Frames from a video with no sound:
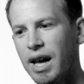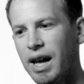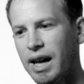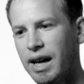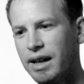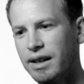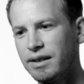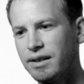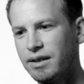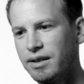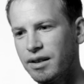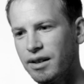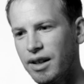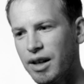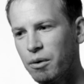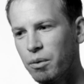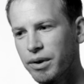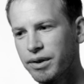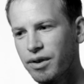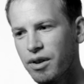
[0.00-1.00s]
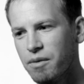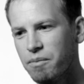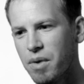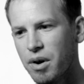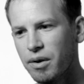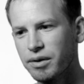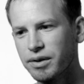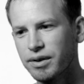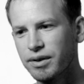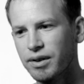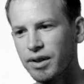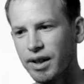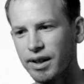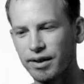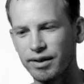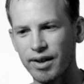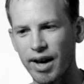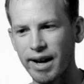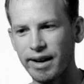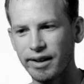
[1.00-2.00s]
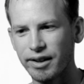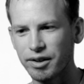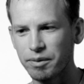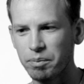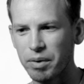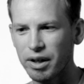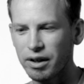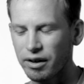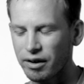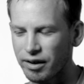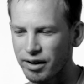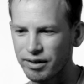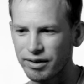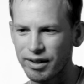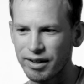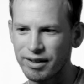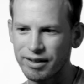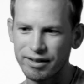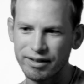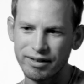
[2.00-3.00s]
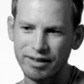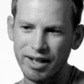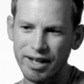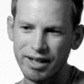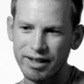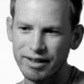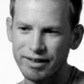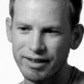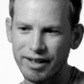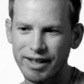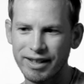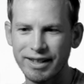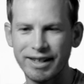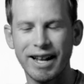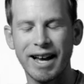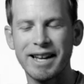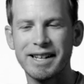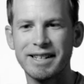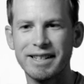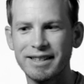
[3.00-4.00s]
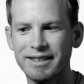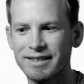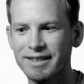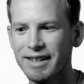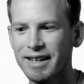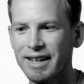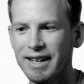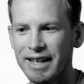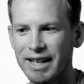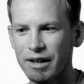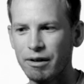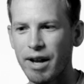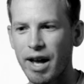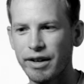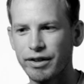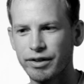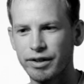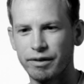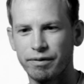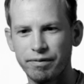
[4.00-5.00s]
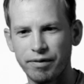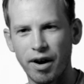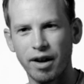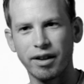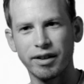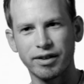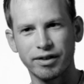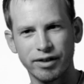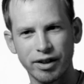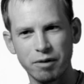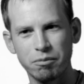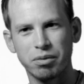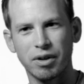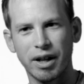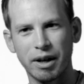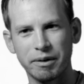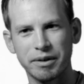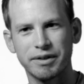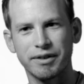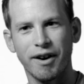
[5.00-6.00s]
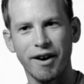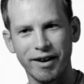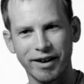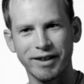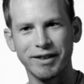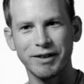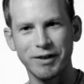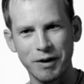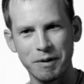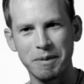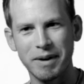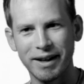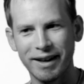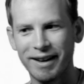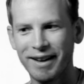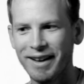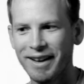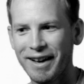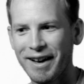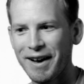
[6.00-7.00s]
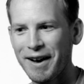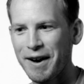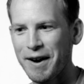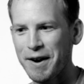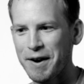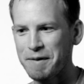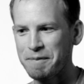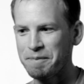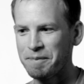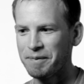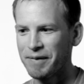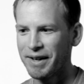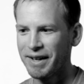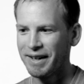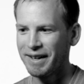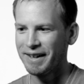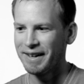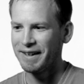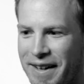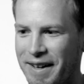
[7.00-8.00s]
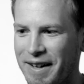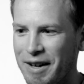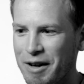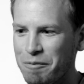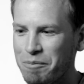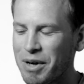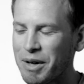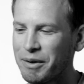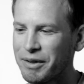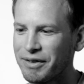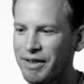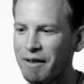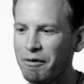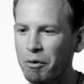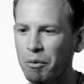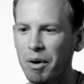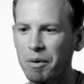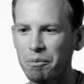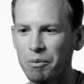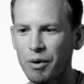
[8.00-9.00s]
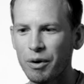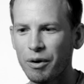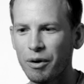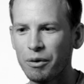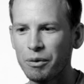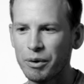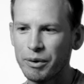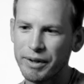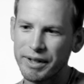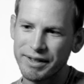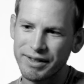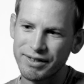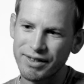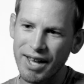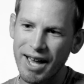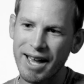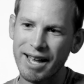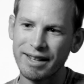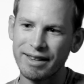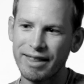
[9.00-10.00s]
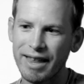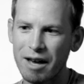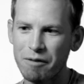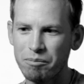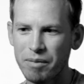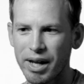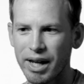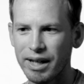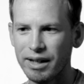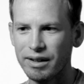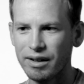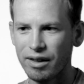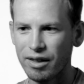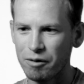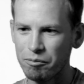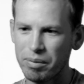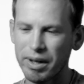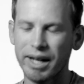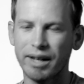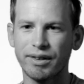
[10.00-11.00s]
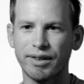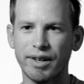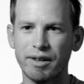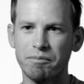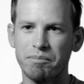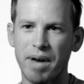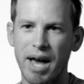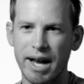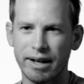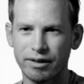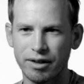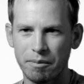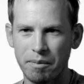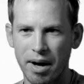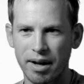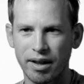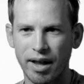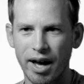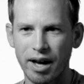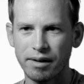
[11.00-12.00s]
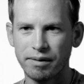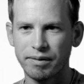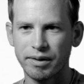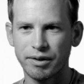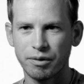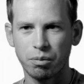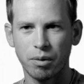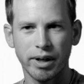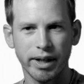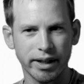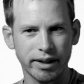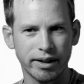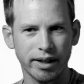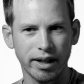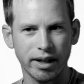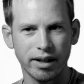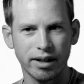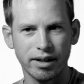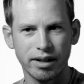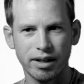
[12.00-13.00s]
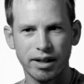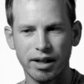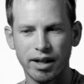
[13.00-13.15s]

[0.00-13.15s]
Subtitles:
And he wasn't the most exciting speaker. He was in his like 90s. He would actually fall asleep while he was talking to me. But it was never what Merle really said that made the biggest impact on my life. It's what he did.